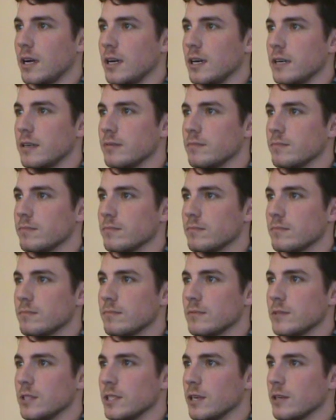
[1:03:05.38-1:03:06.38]
um,
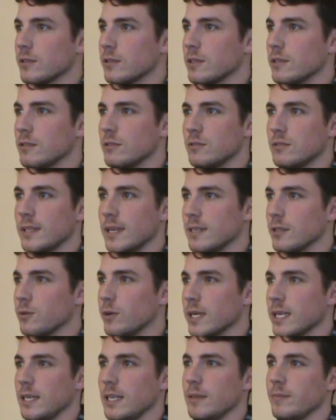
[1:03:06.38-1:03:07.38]
you know, send a
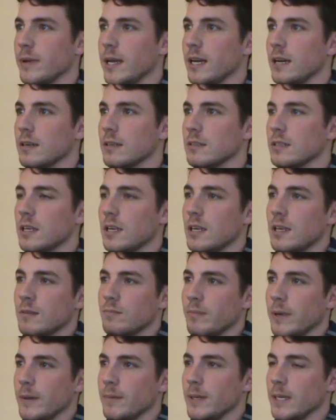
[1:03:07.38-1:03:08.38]
quick email,
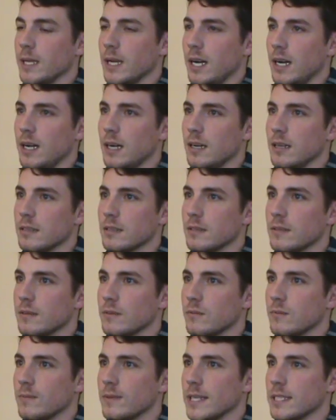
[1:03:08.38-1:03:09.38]
maybe uh,
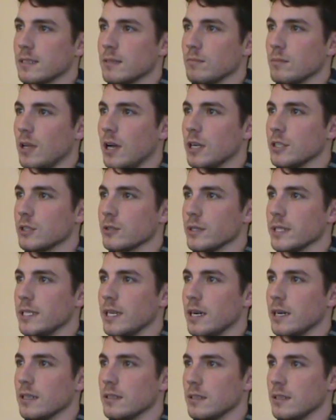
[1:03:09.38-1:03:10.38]
get some laundry
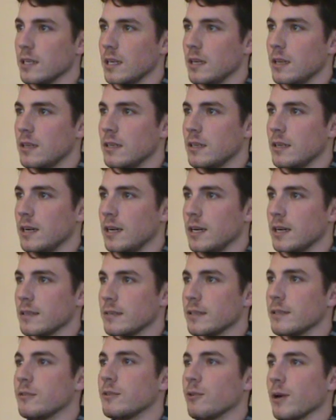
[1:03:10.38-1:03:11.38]
done, uh,
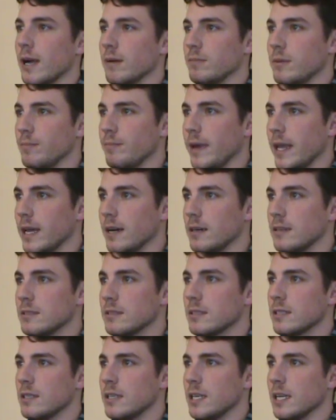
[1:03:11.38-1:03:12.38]
grab the
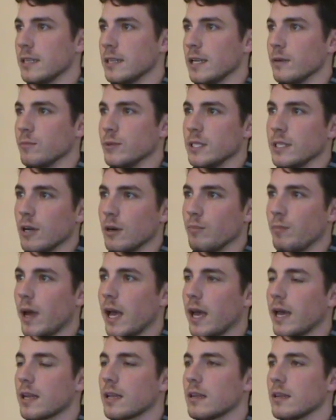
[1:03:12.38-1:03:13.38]
mail, and then we'd go
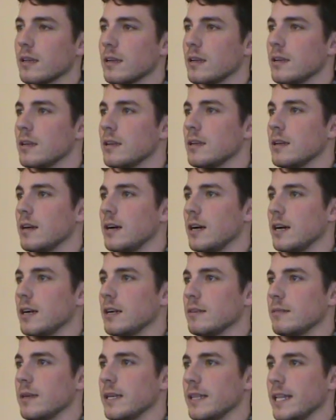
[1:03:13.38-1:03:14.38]
back. Uh,
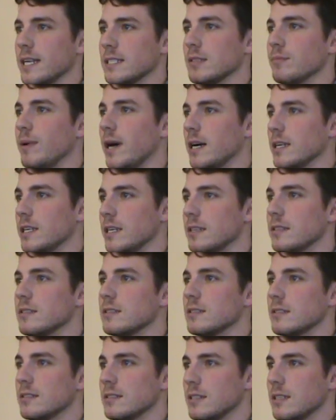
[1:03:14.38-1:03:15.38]
and that's about it.
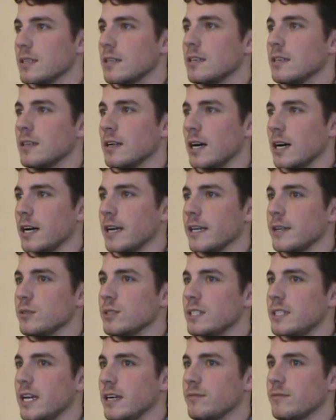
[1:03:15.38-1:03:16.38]
Uh,
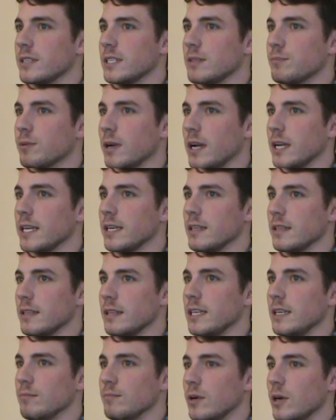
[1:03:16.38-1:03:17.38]
it was definitely
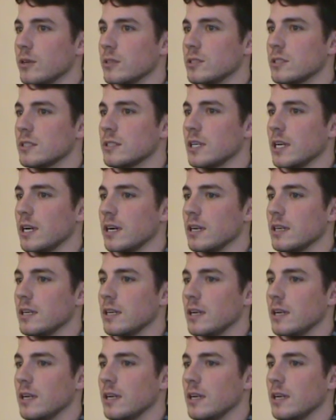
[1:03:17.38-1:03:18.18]
probably the most uh,